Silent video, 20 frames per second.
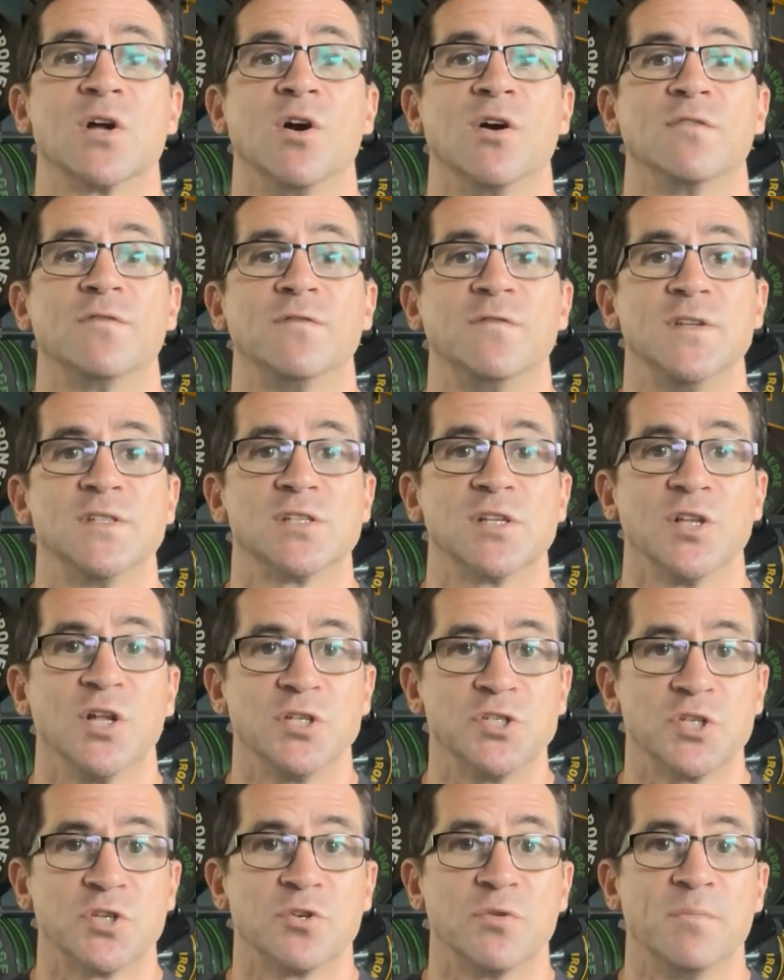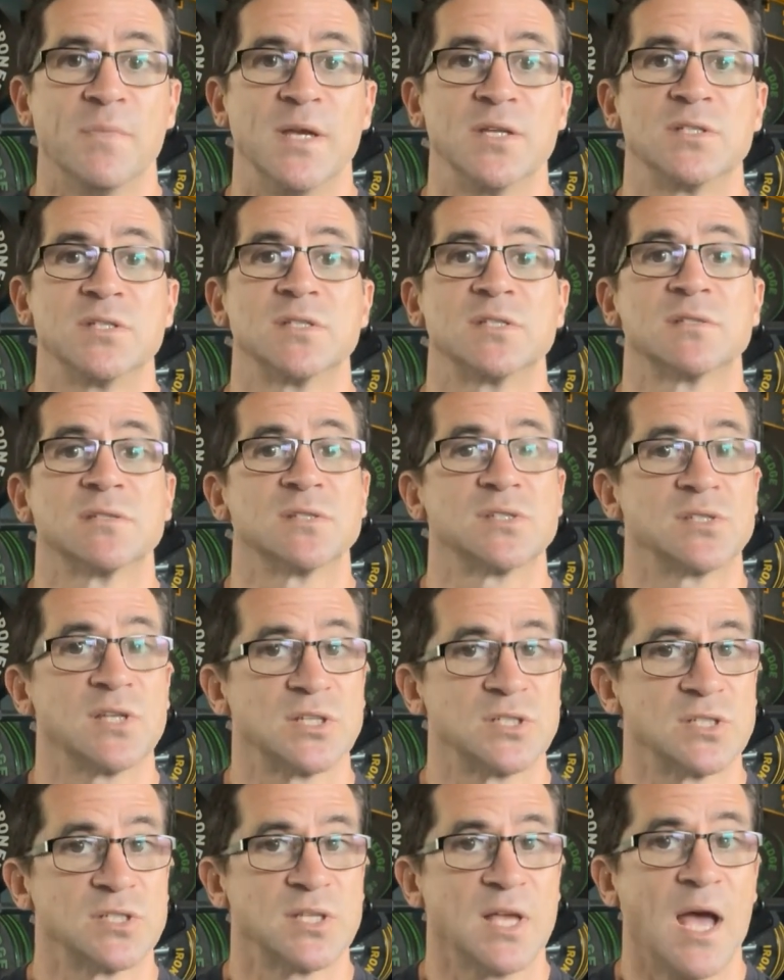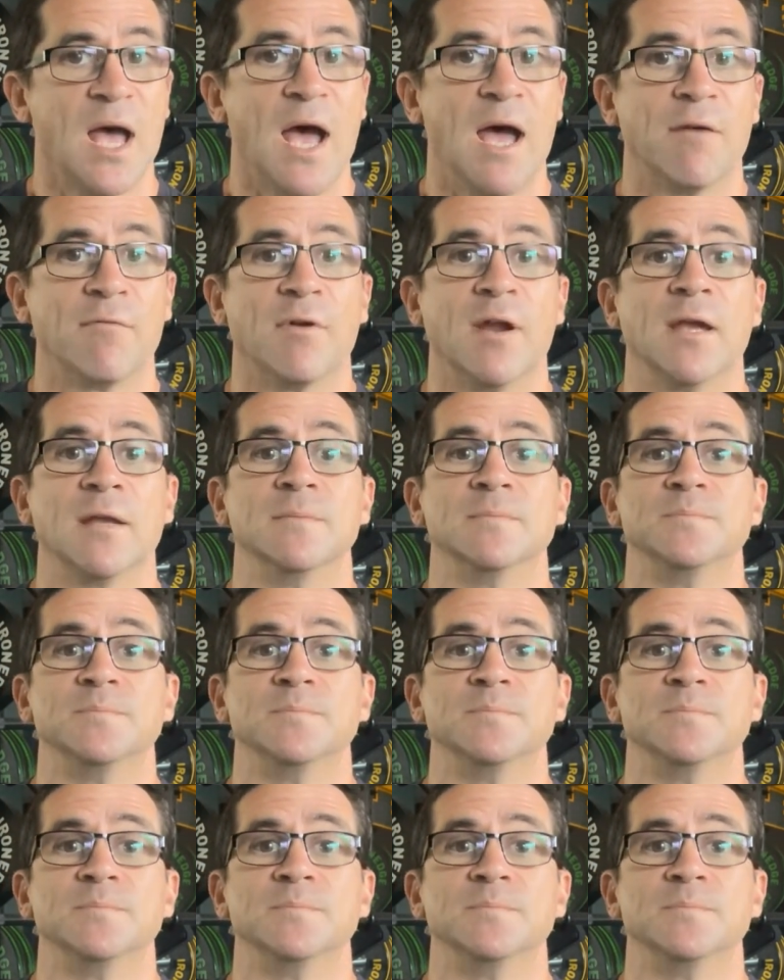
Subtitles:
on physiological measures such as heart rate.